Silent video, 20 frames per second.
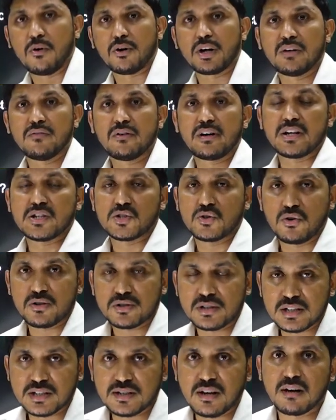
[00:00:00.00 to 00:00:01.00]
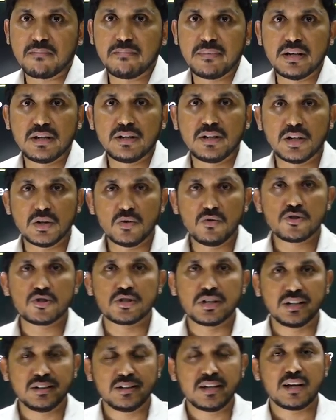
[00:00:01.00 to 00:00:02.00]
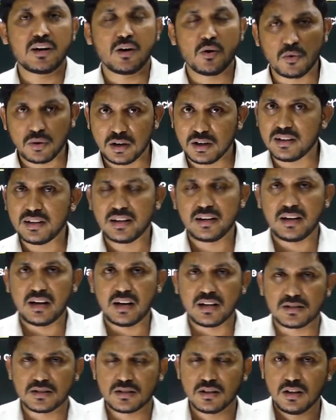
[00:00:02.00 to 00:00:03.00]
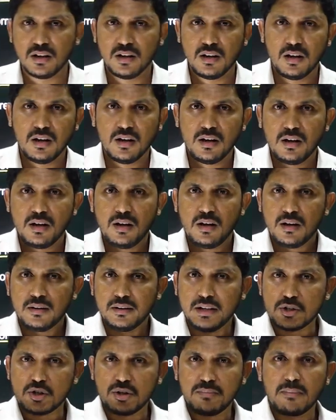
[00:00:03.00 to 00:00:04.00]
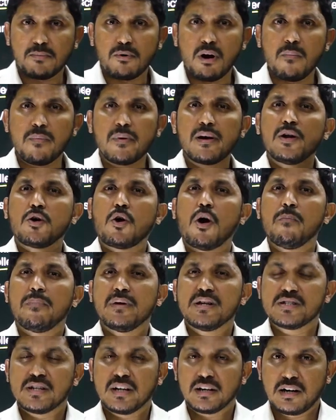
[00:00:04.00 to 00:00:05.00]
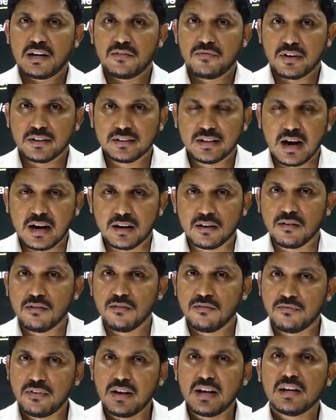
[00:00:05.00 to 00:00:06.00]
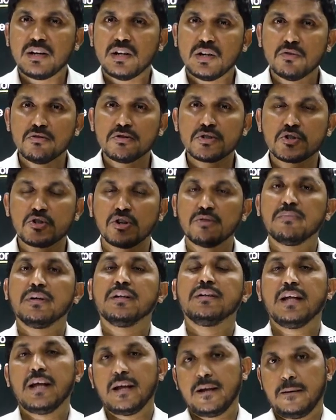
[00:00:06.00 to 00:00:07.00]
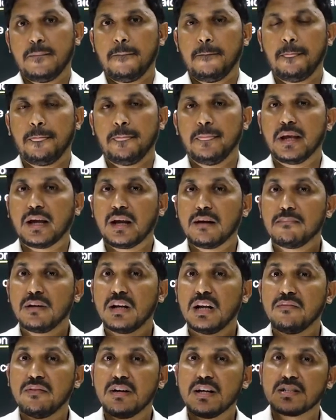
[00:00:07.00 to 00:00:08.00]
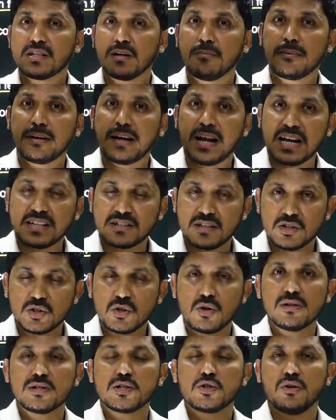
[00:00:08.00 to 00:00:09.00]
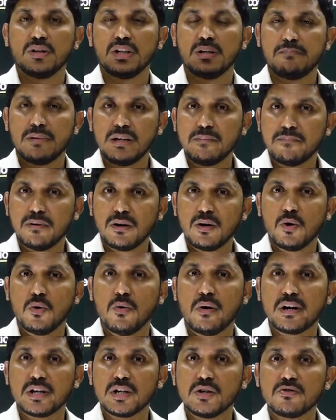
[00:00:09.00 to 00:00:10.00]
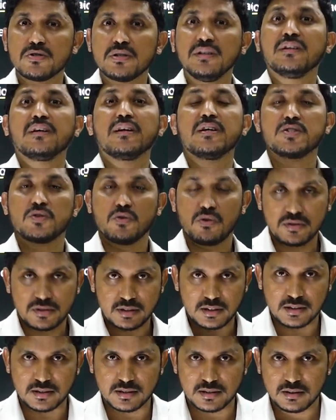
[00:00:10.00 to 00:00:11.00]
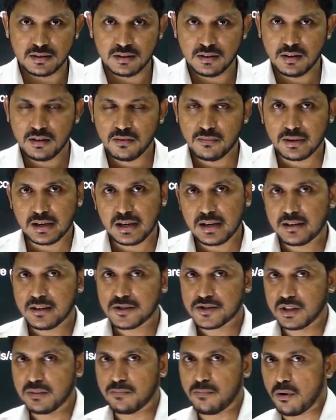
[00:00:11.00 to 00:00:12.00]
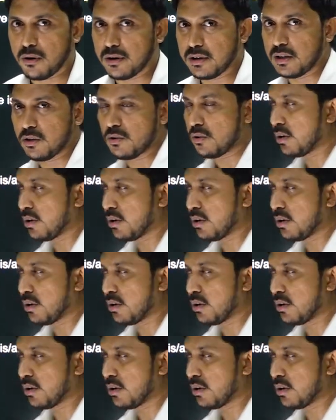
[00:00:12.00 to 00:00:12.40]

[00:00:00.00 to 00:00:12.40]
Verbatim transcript: whatever resources are being used in their local areas they should be properly compensated for that. Fair use should be there. They can be levying some taxes also on the people who are using the resources. Very interesting point here,